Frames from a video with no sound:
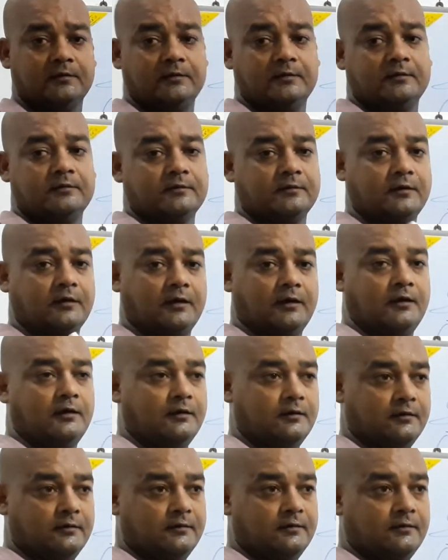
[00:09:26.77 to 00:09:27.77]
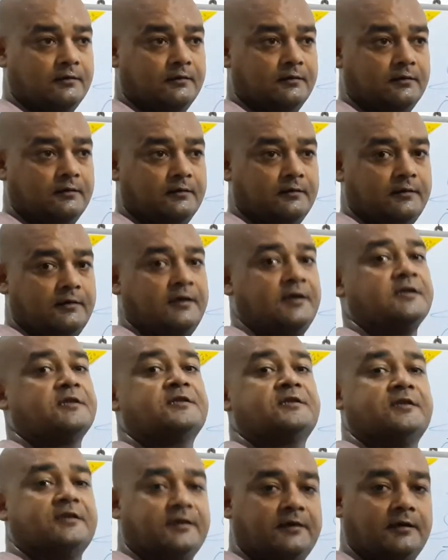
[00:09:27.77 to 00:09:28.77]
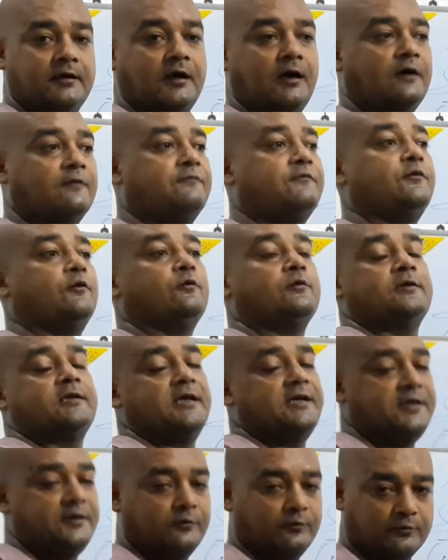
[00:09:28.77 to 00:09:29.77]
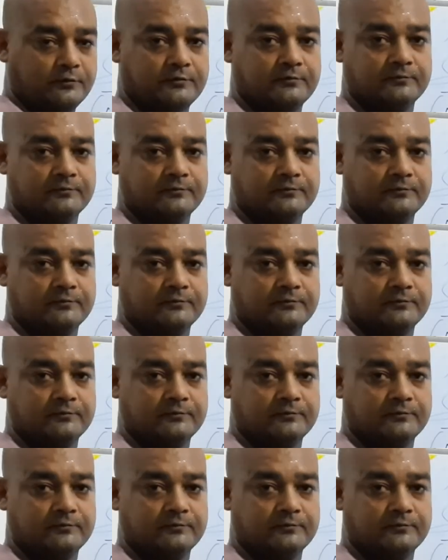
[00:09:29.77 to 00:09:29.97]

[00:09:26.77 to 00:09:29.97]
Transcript: the history of your tenure,